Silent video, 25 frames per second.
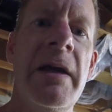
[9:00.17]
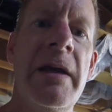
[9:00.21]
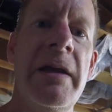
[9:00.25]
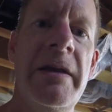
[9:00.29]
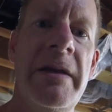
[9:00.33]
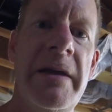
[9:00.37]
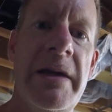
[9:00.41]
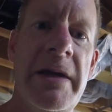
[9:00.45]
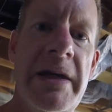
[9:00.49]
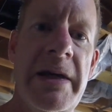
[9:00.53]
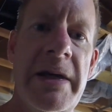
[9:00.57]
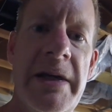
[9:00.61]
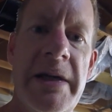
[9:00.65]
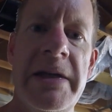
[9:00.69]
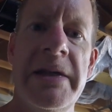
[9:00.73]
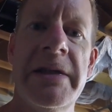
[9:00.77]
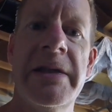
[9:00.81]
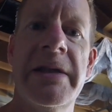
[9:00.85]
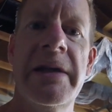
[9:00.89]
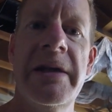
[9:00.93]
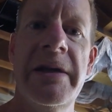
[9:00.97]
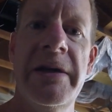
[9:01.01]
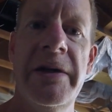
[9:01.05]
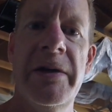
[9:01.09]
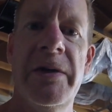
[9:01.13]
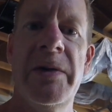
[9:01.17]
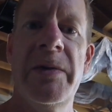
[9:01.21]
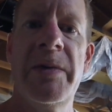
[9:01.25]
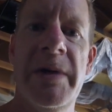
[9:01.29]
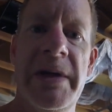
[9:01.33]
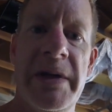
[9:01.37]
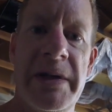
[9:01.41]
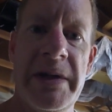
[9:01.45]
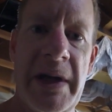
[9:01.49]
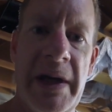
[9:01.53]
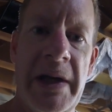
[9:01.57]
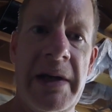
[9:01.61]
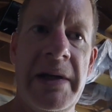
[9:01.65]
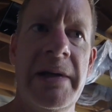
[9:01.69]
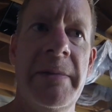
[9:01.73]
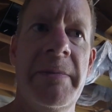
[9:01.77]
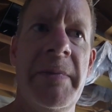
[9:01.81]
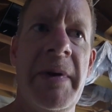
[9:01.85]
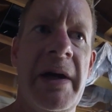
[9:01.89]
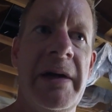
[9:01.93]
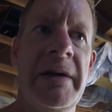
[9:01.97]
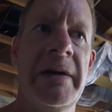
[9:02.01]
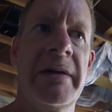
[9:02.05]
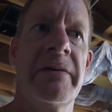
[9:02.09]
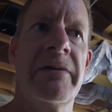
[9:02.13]
the ECU is
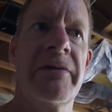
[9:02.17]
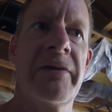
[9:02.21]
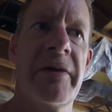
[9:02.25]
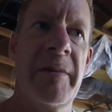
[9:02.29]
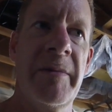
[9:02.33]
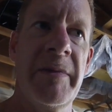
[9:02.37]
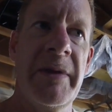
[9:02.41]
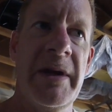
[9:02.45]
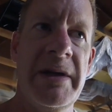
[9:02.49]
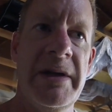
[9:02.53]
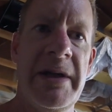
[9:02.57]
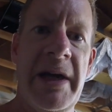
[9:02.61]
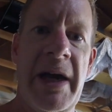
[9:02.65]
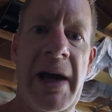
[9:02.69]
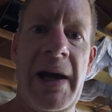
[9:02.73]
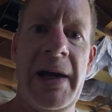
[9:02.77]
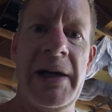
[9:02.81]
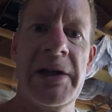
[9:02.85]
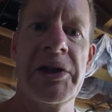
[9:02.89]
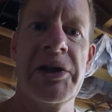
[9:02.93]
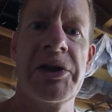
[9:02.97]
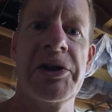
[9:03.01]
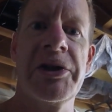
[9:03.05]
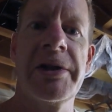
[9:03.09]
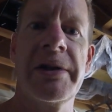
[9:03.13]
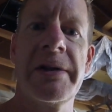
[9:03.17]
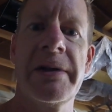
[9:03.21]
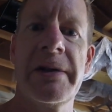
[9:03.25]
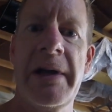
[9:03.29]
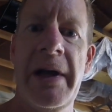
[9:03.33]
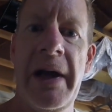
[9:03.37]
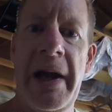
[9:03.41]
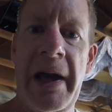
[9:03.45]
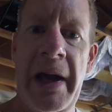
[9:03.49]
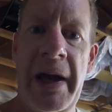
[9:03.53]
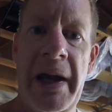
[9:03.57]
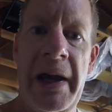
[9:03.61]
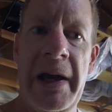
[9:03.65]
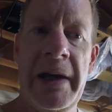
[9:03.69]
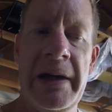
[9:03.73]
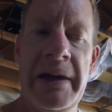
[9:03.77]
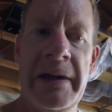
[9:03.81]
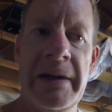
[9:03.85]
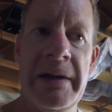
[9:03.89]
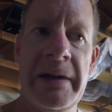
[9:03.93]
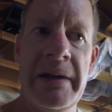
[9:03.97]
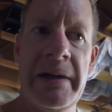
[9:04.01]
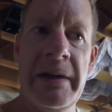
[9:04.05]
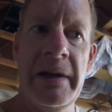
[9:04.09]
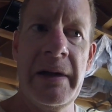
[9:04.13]
independent from the dash
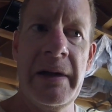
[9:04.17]
and